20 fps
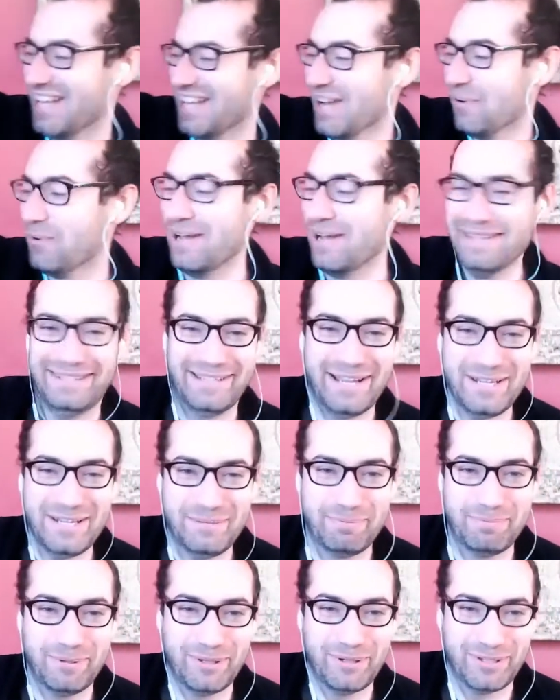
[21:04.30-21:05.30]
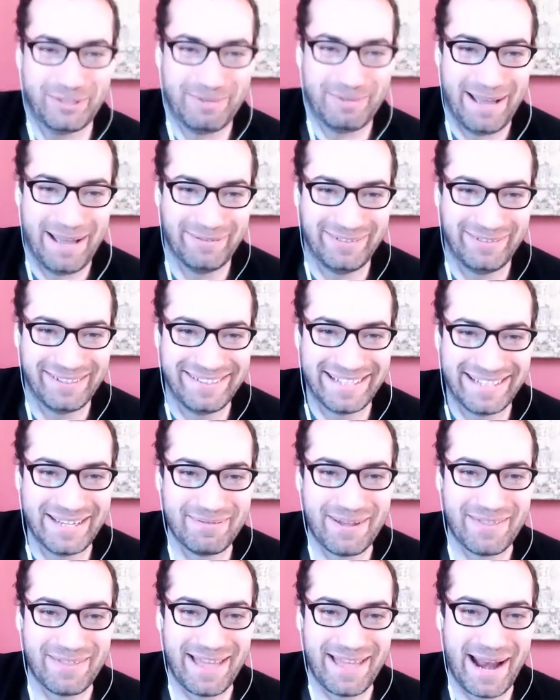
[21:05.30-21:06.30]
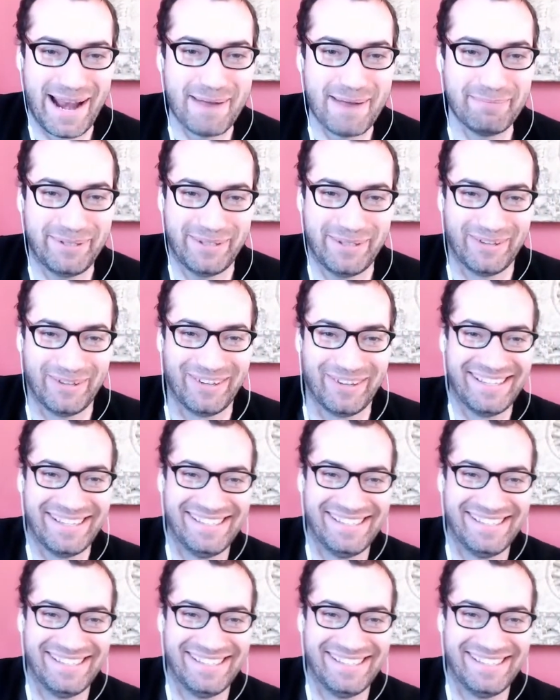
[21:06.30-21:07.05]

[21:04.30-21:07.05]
what does Buddhism have to say about that? I'm curious.